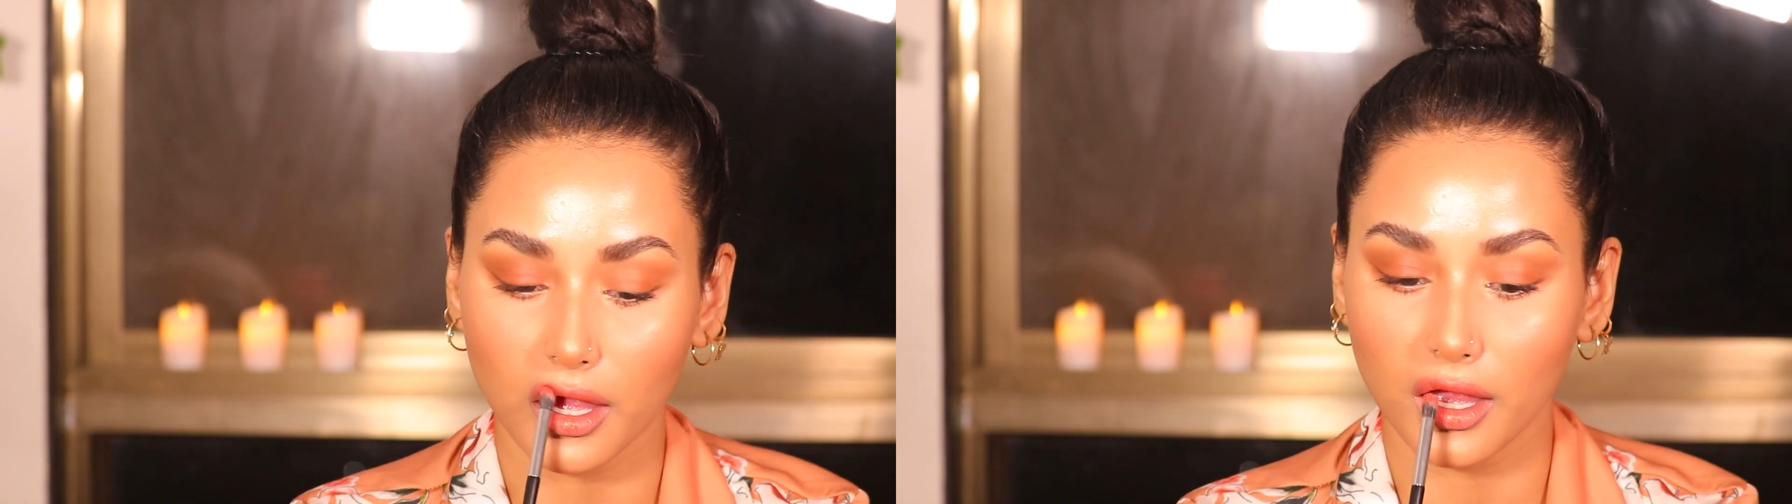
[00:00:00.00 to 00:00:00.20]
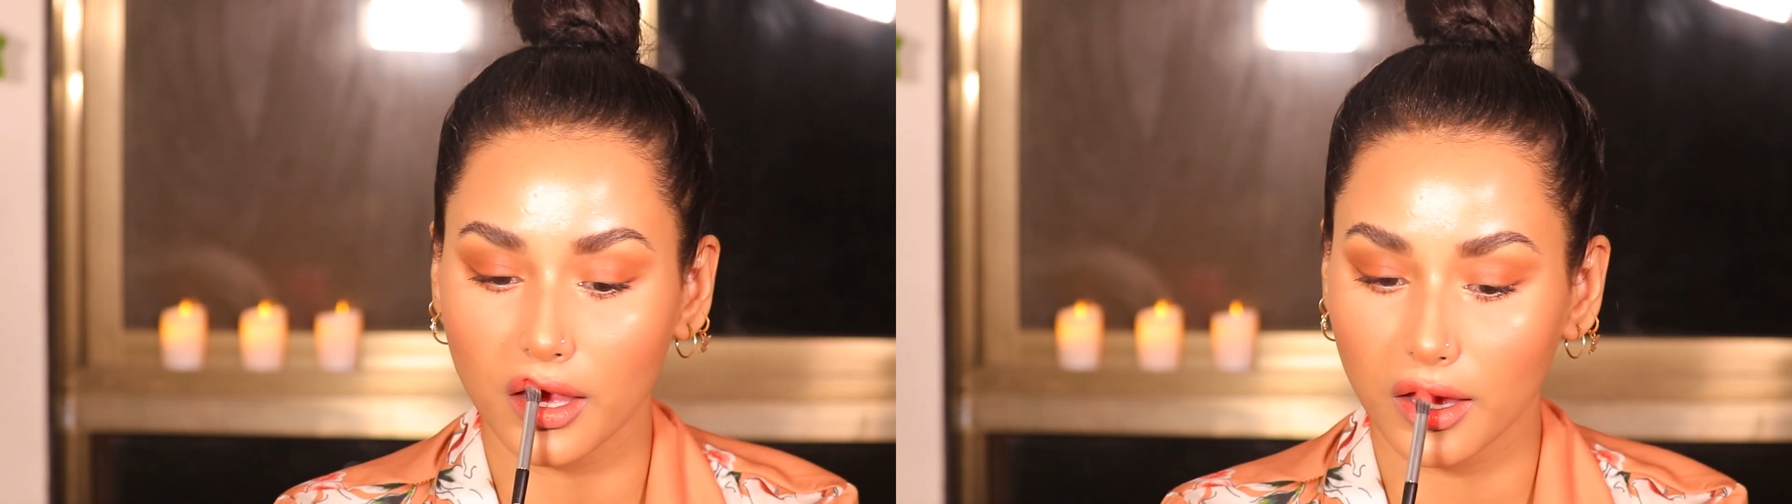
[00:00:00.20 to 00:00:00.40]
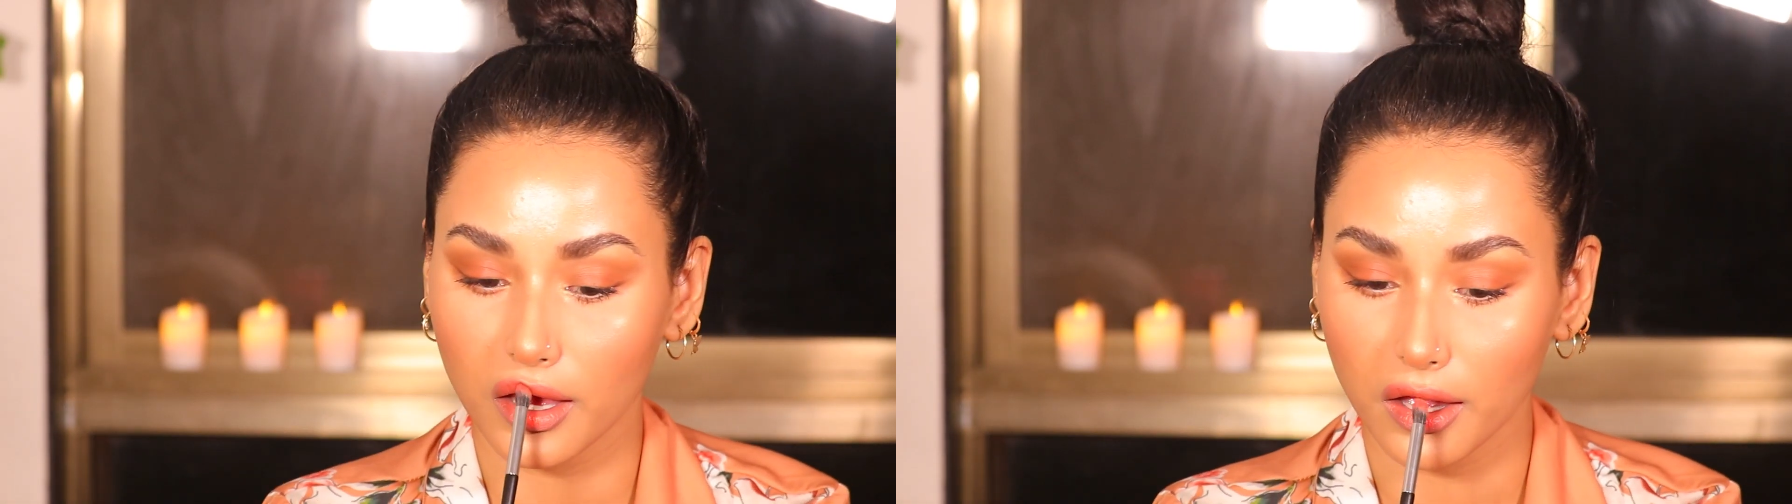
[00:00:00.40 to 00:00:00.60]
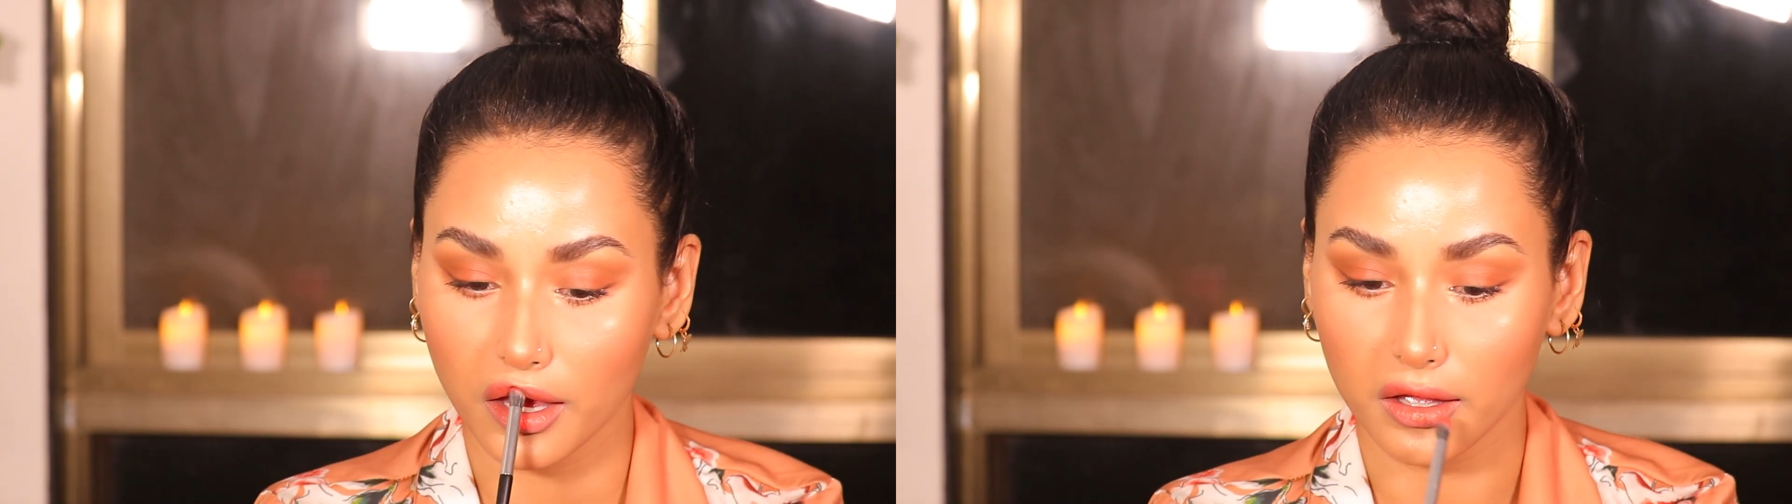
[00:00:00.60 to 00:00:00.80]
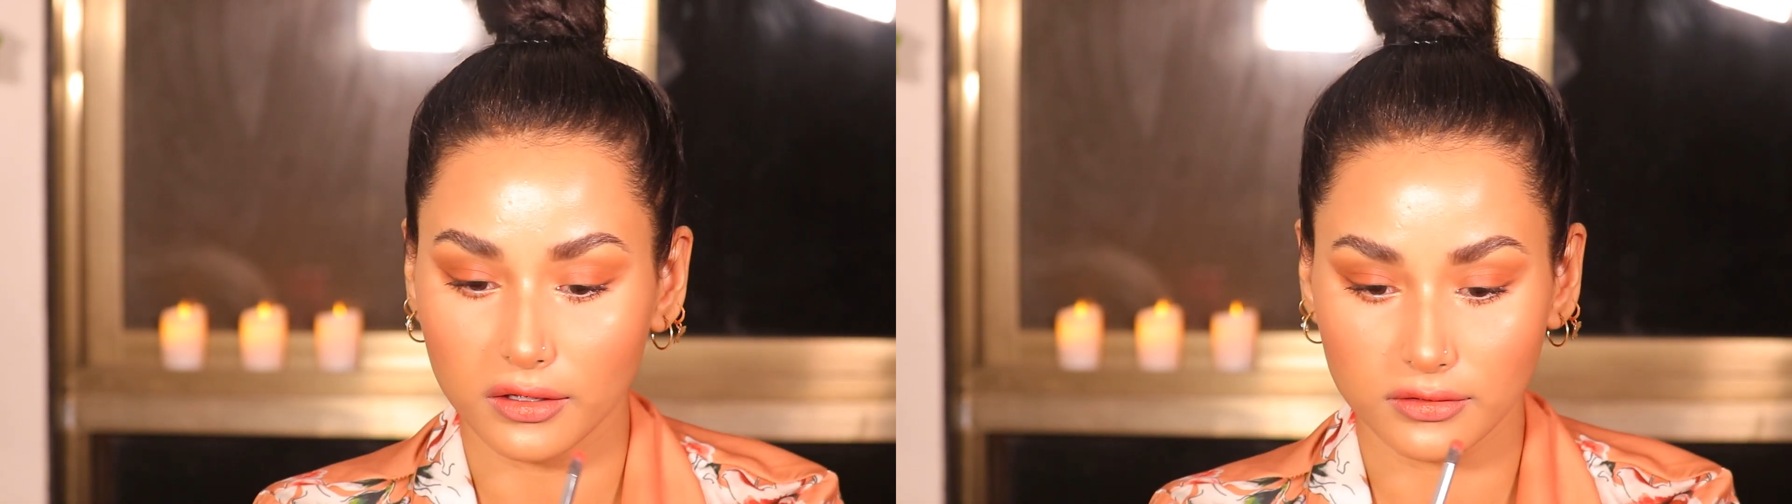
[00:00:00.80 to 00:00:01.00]
to wear
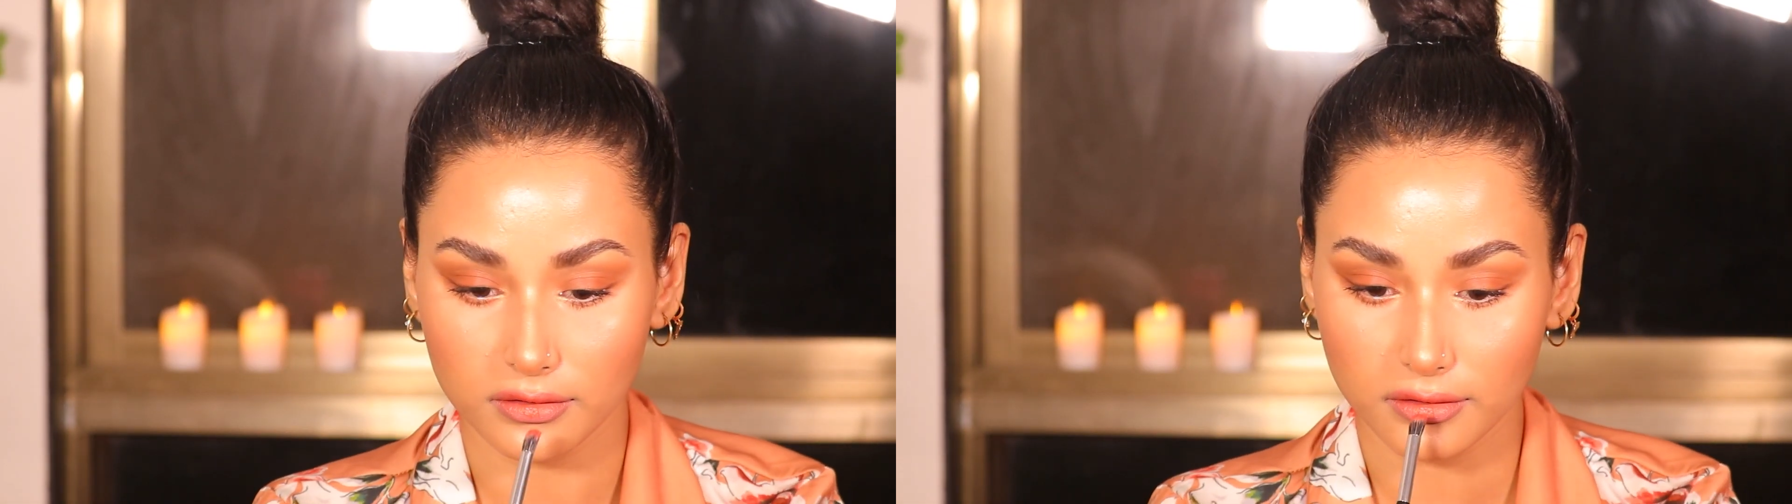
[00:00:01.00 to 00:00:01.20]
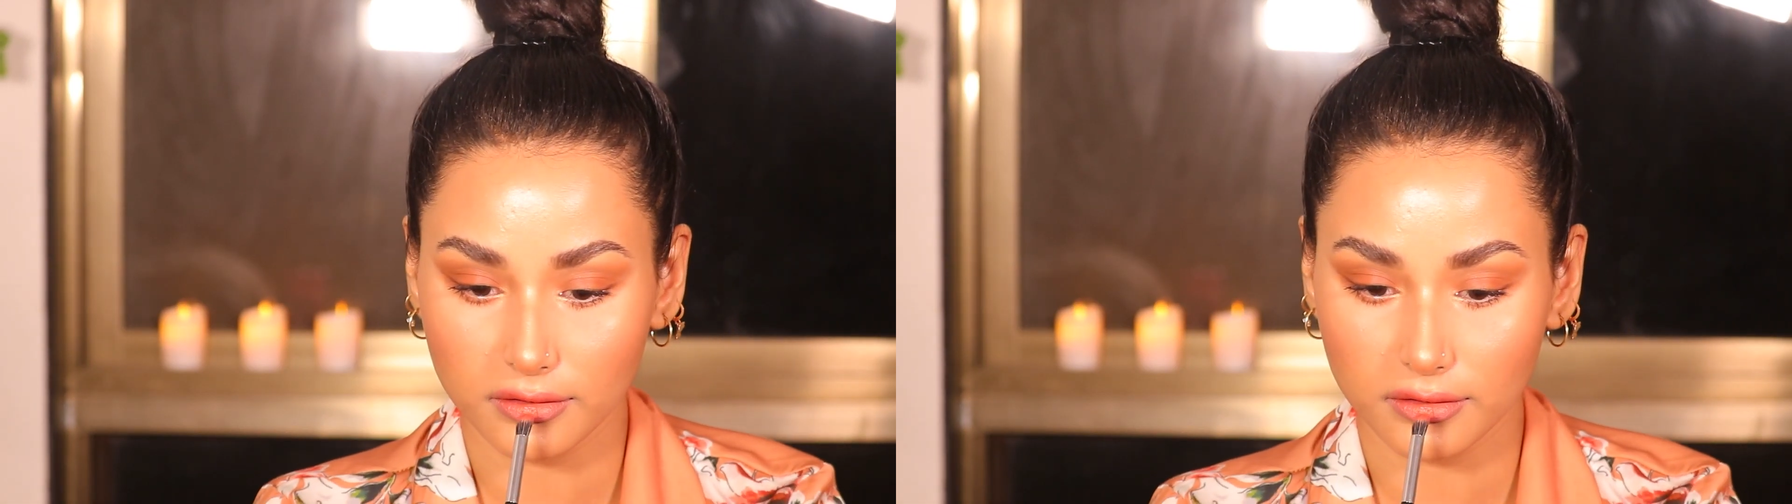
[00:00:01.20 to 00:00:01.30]
this lip.